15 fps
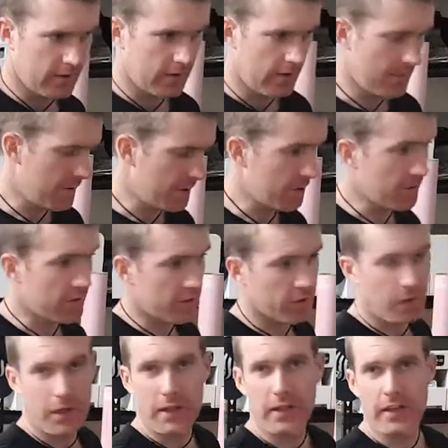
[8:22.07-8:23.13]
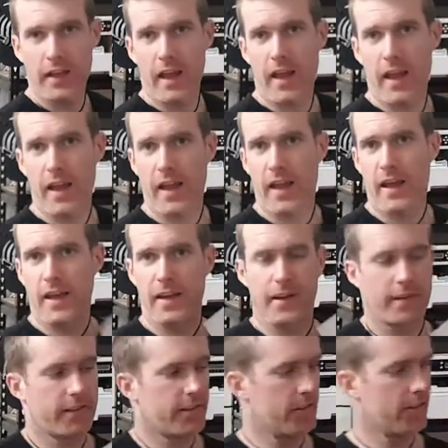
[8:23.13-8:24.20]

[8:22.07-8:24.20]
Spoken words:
Let me do this quickly, and